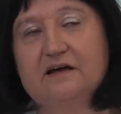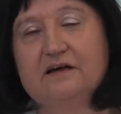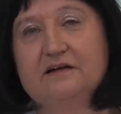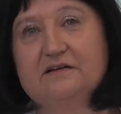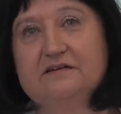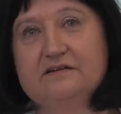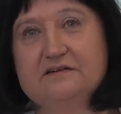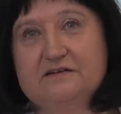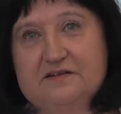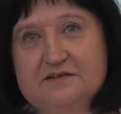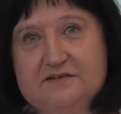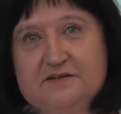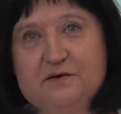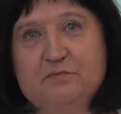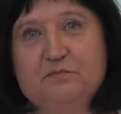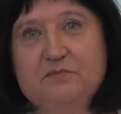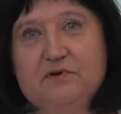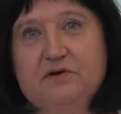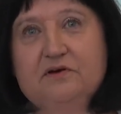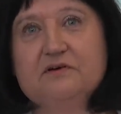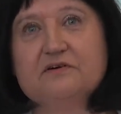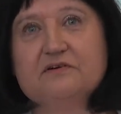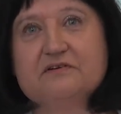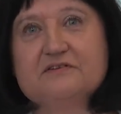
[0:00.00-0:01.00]
it
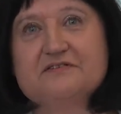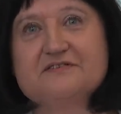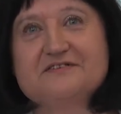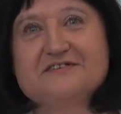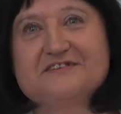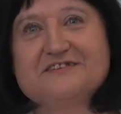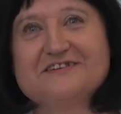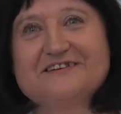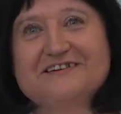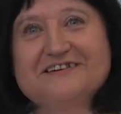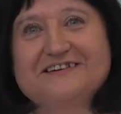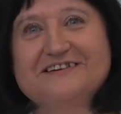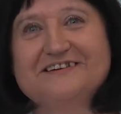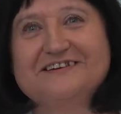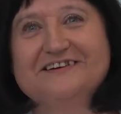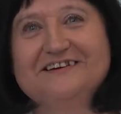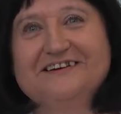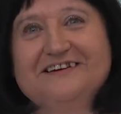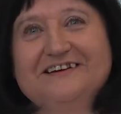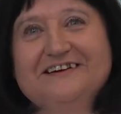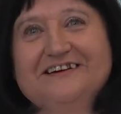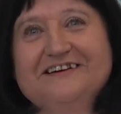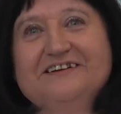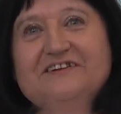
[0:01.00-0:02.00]
disappears.
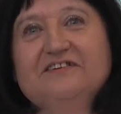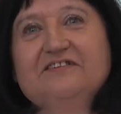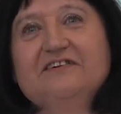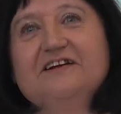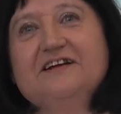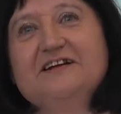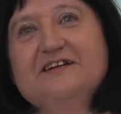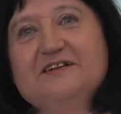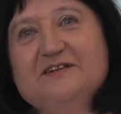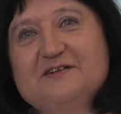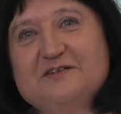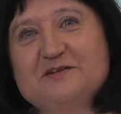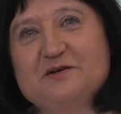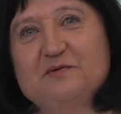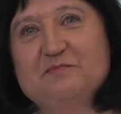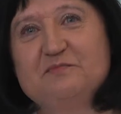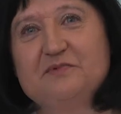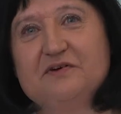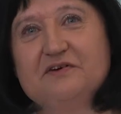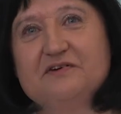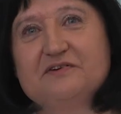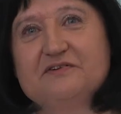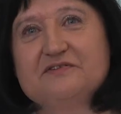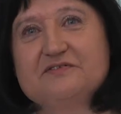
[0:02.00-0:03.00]
It really
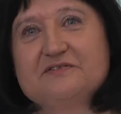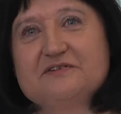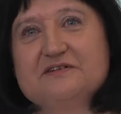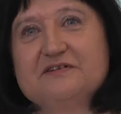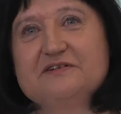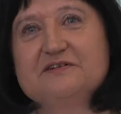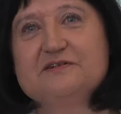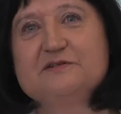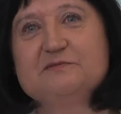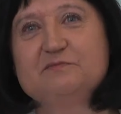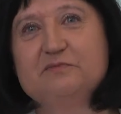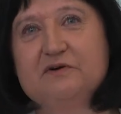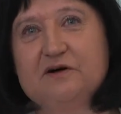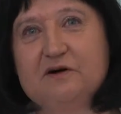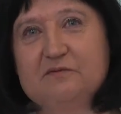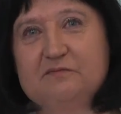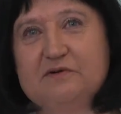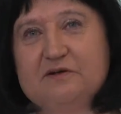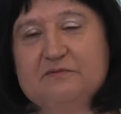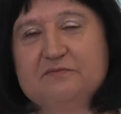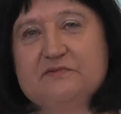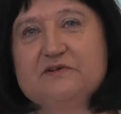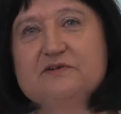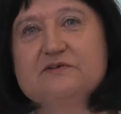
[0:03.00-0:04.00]
disappears. This
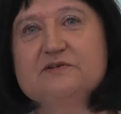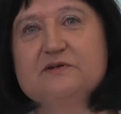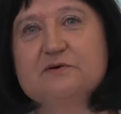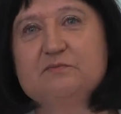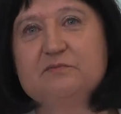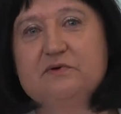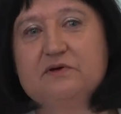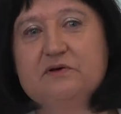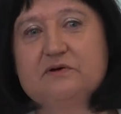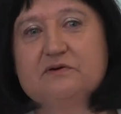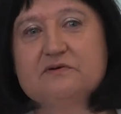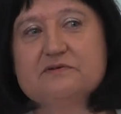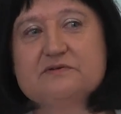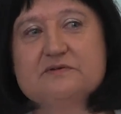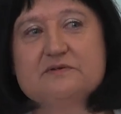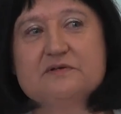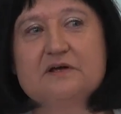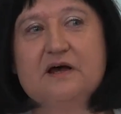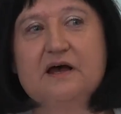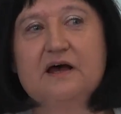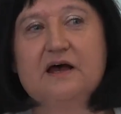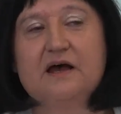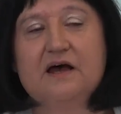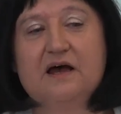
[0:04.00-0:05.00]
problem disappears,
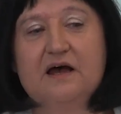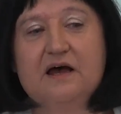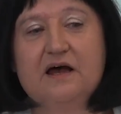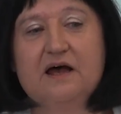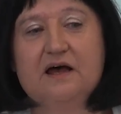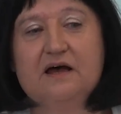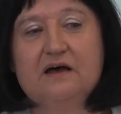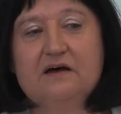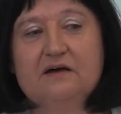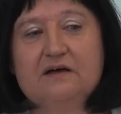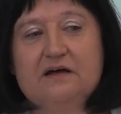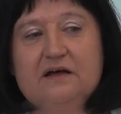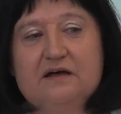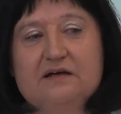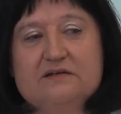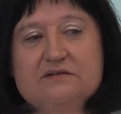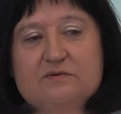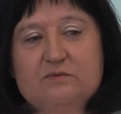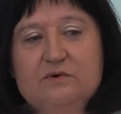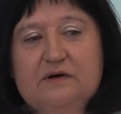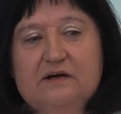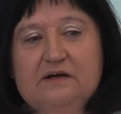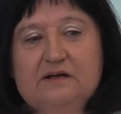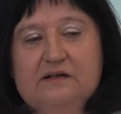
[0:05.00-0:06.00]
uh,
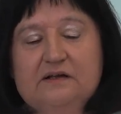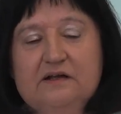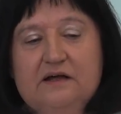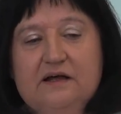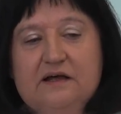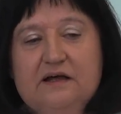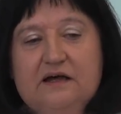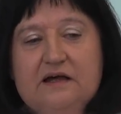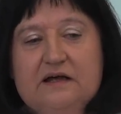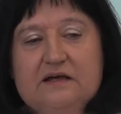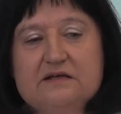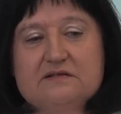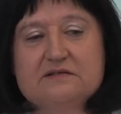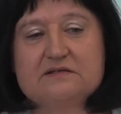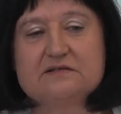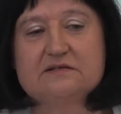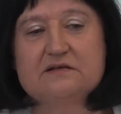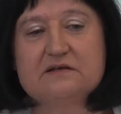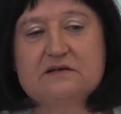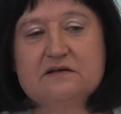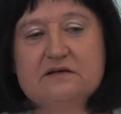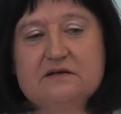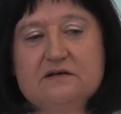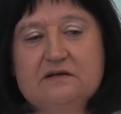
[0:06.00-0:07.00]
as well
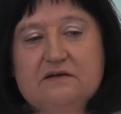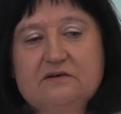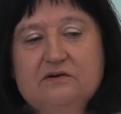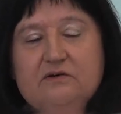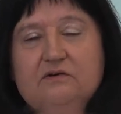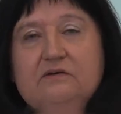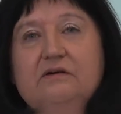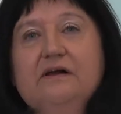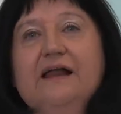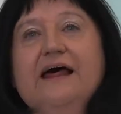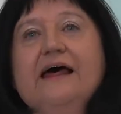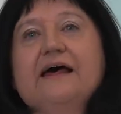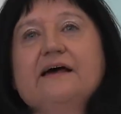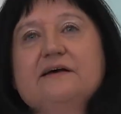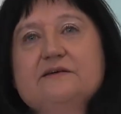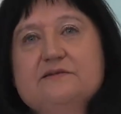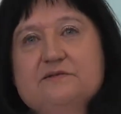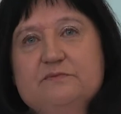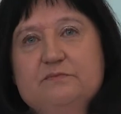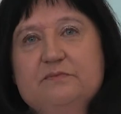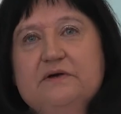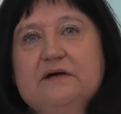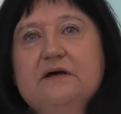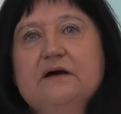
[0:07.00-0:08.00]
as uh, your
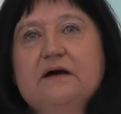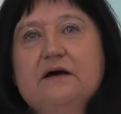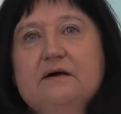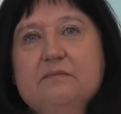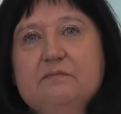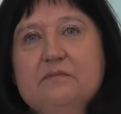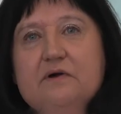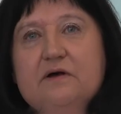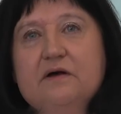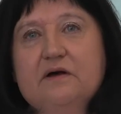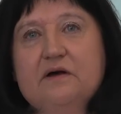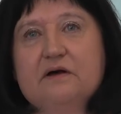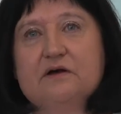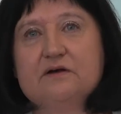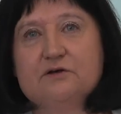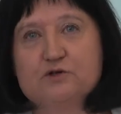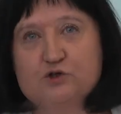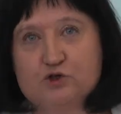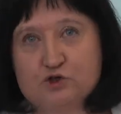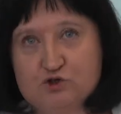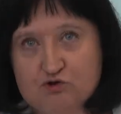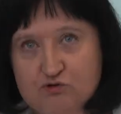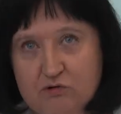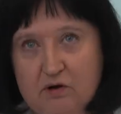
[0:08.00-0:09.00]
legs become
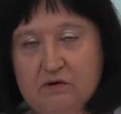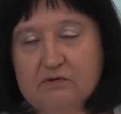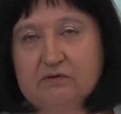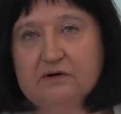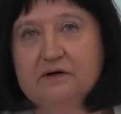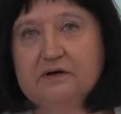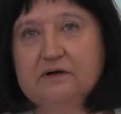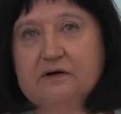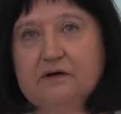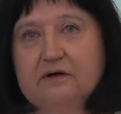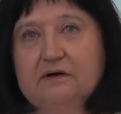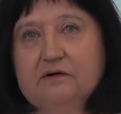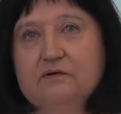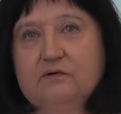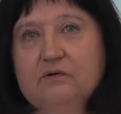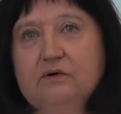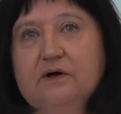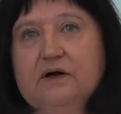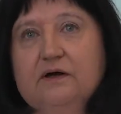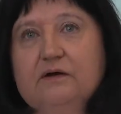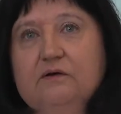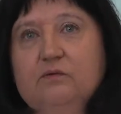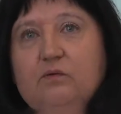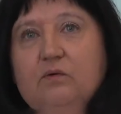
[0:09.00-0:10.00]
stronger. You
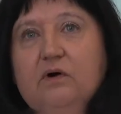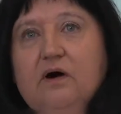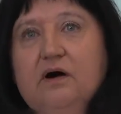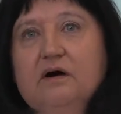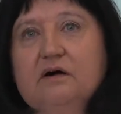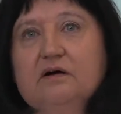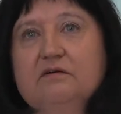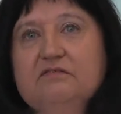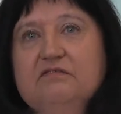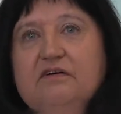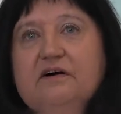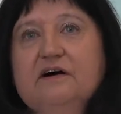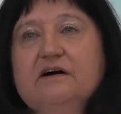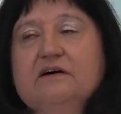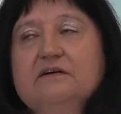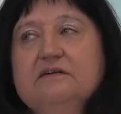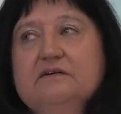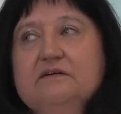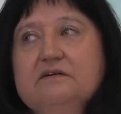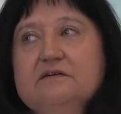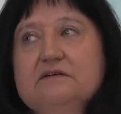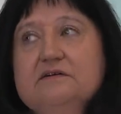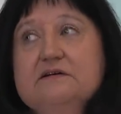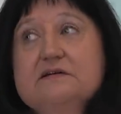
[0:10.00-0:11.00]
can walk
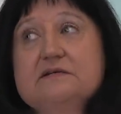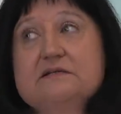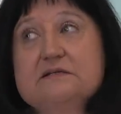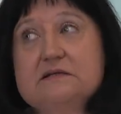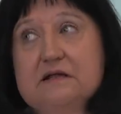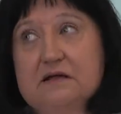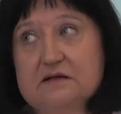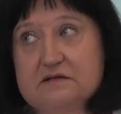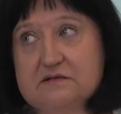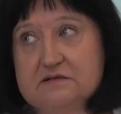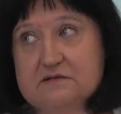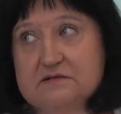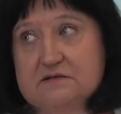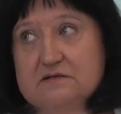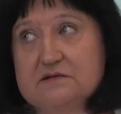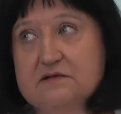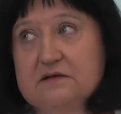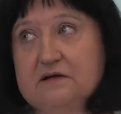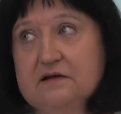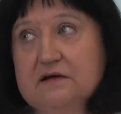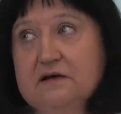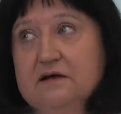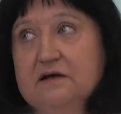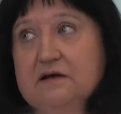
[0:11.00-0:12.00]
farther distance,
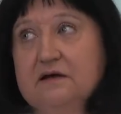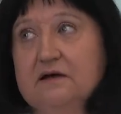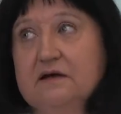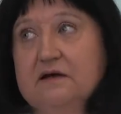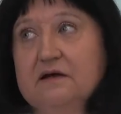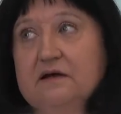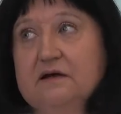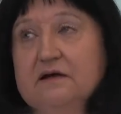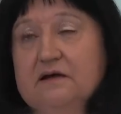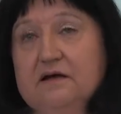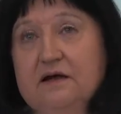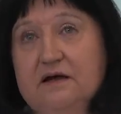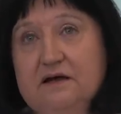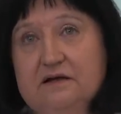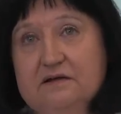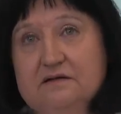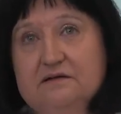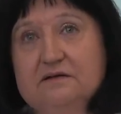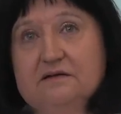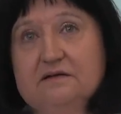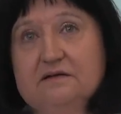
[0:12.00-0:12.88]
and